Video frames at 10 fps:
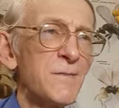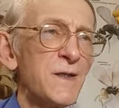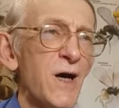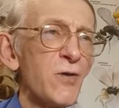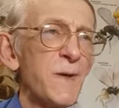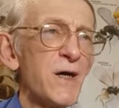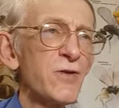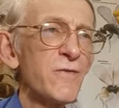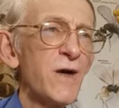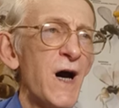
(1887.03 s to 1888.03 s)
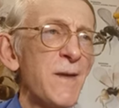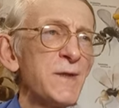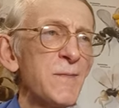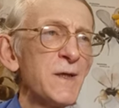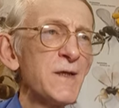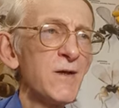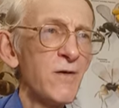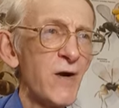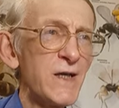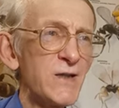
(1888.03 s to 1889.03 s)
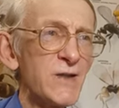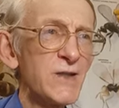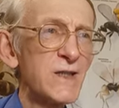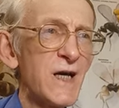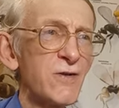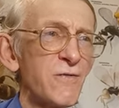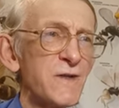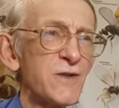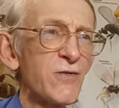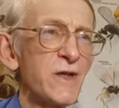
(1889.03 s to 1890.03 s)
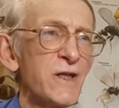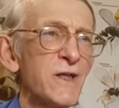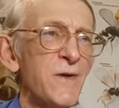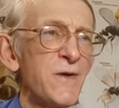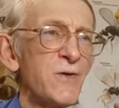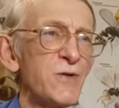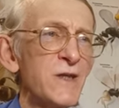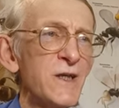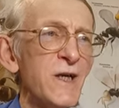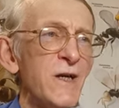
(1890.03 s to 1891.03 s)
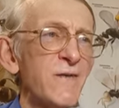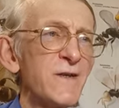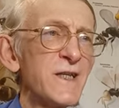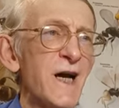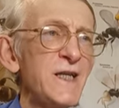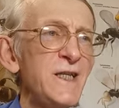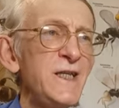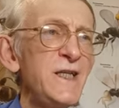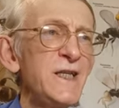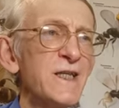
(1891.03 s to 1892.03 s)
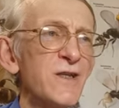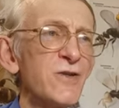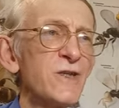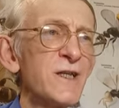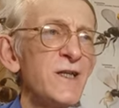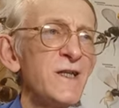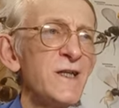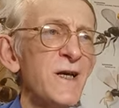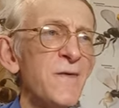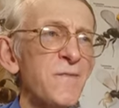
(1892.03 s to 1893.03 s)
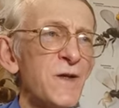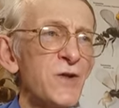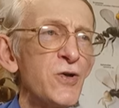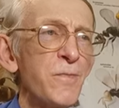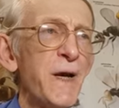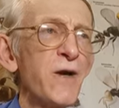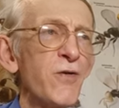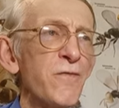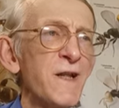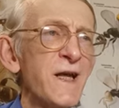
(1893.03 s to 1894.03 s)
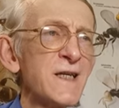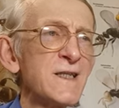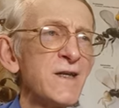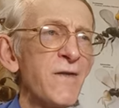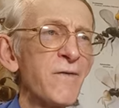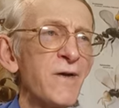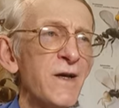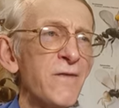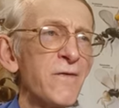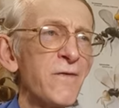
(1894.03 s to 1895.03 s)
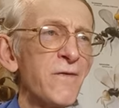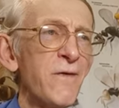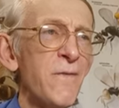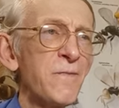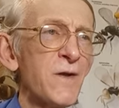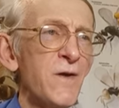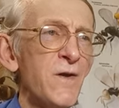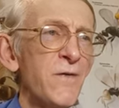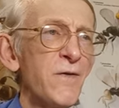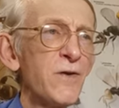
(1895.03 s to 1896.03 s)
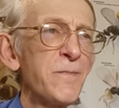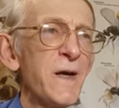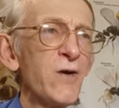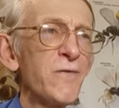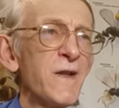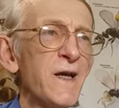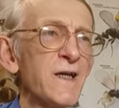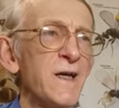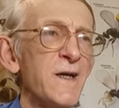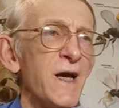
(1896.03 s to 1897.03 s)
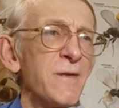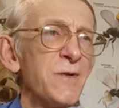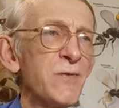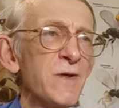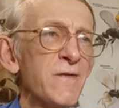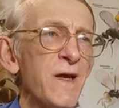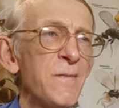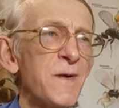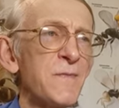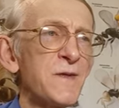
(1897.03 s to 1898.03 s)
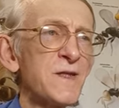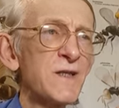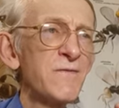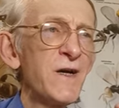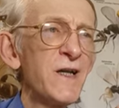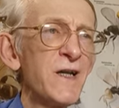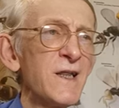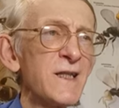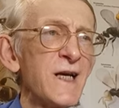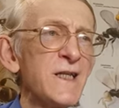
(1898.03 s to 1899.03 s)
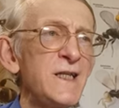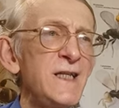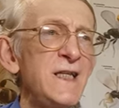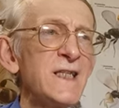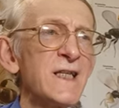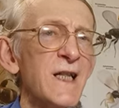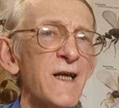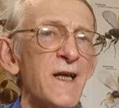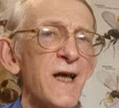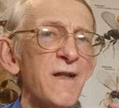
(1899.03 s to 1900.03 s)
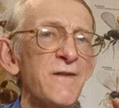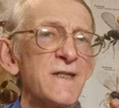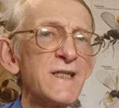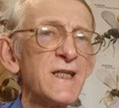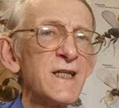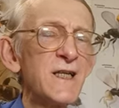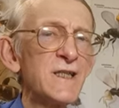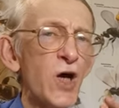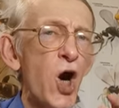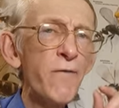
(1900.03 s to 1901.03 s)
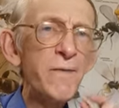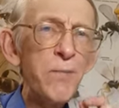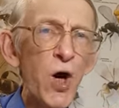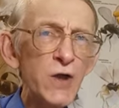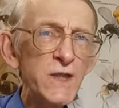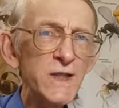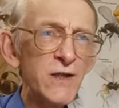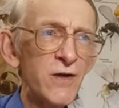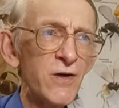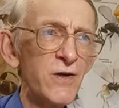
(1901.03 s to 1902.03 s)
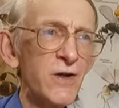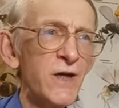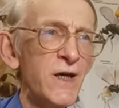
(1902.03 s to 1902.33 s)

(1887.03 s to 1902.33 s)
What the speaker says: down part of the abdomen, right side of the screen, you see a tiny needle. You see two pair of legs, third pair of leg, and between them, just very tiny needle. And this needle is ovipositor.